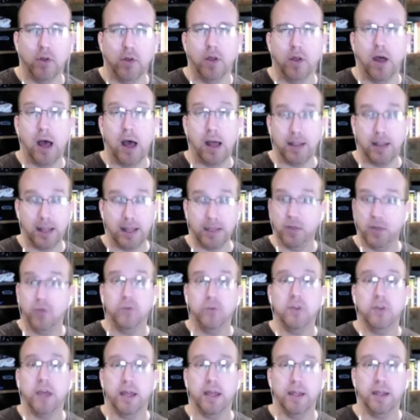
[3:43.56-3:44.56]
like you
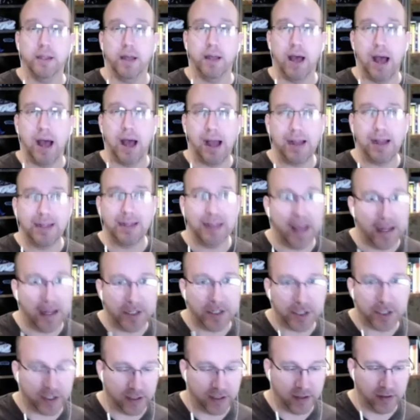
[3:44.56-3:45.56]
said,
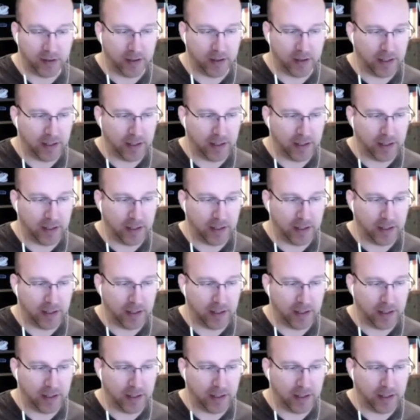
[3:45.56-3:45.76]
ideation